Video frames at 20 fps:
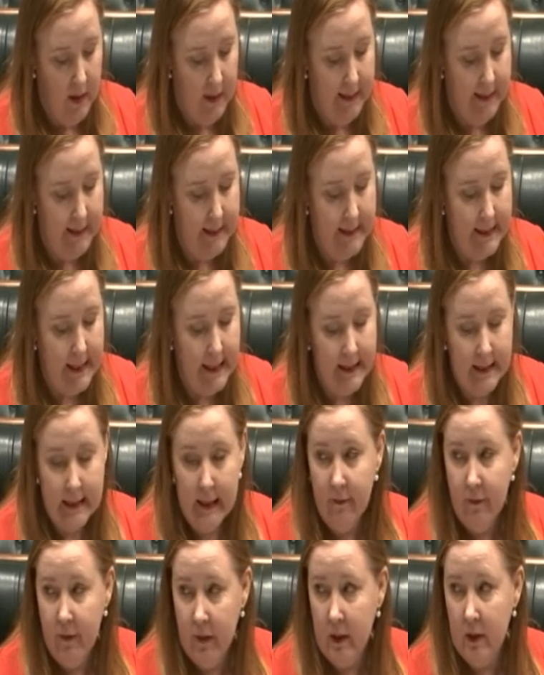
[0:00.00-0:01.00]
It is
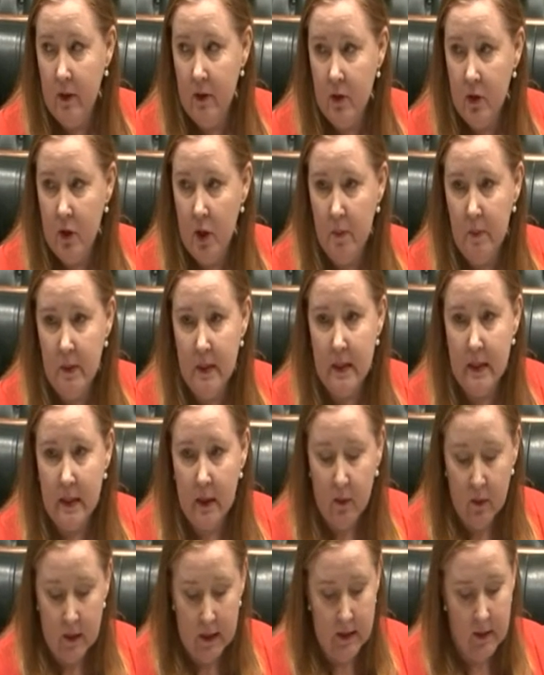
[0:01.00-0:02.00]
easy for consumers to
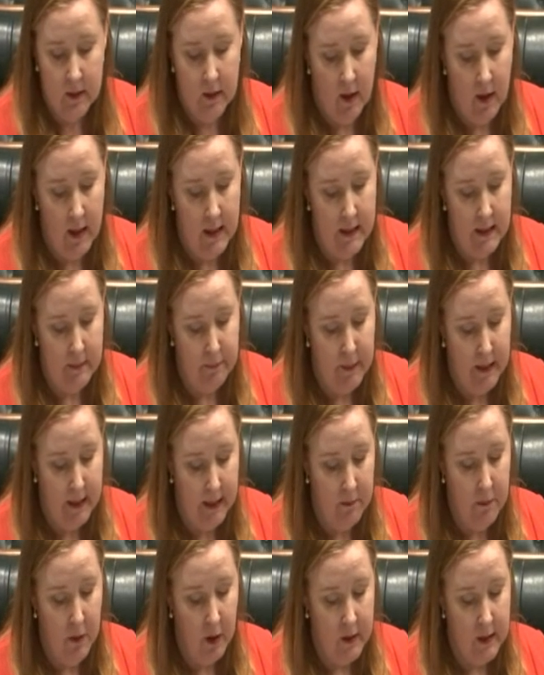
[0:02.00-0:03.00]
criticise
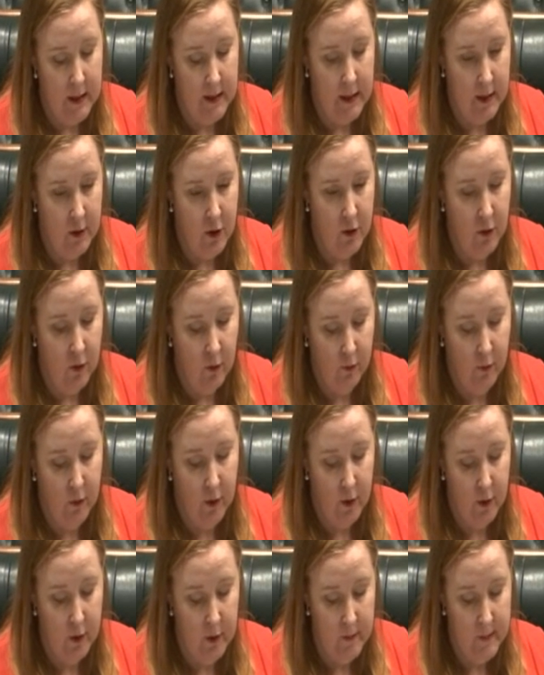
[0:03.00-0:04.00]
big multinational
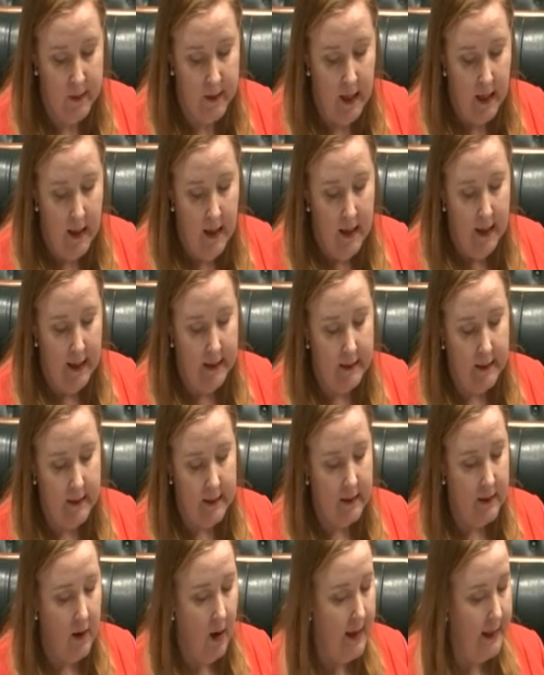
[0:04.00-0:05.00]
firms and to
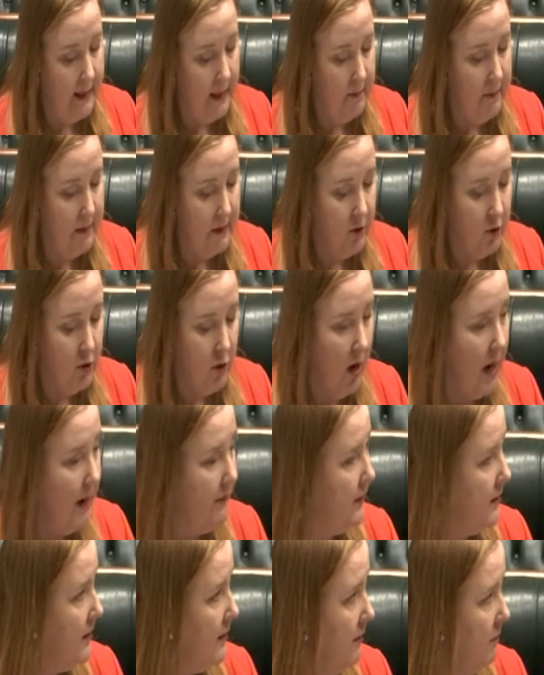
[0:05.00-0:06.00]
cite them as
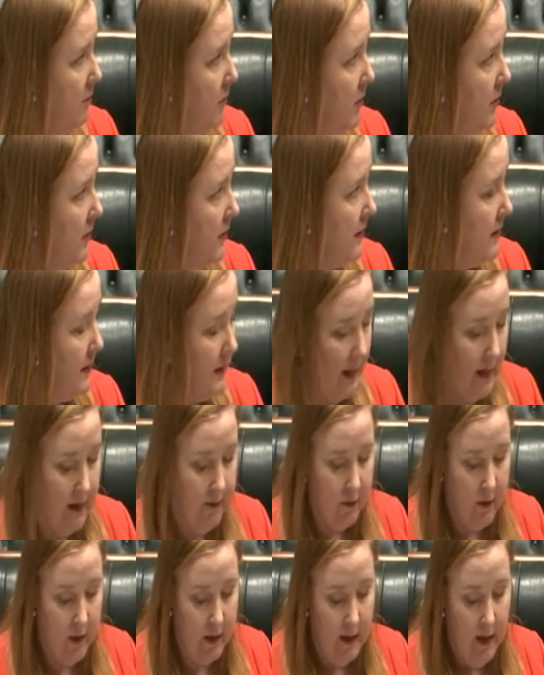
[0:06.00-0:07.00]
drivers of modern
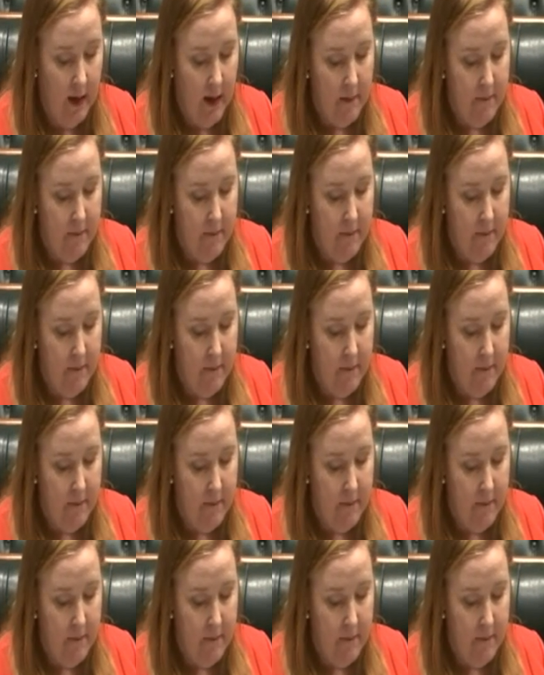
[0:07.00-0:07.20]
slavery,